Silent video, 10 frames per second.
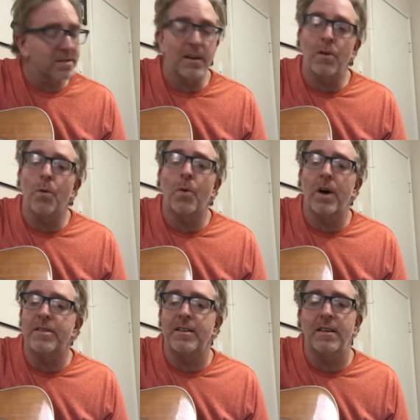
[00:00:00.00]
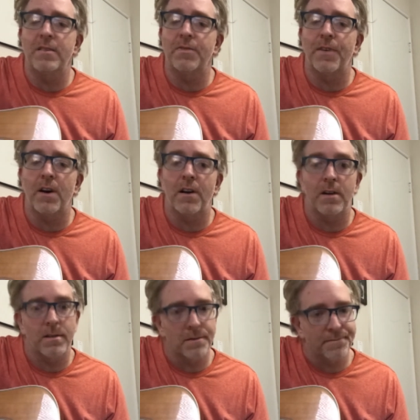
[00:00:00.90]
it wasn't his
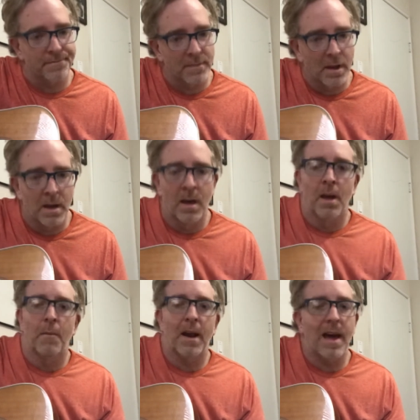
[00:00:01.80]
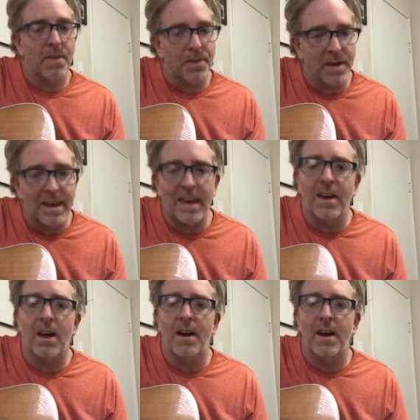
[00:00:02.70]
fault but I think he could have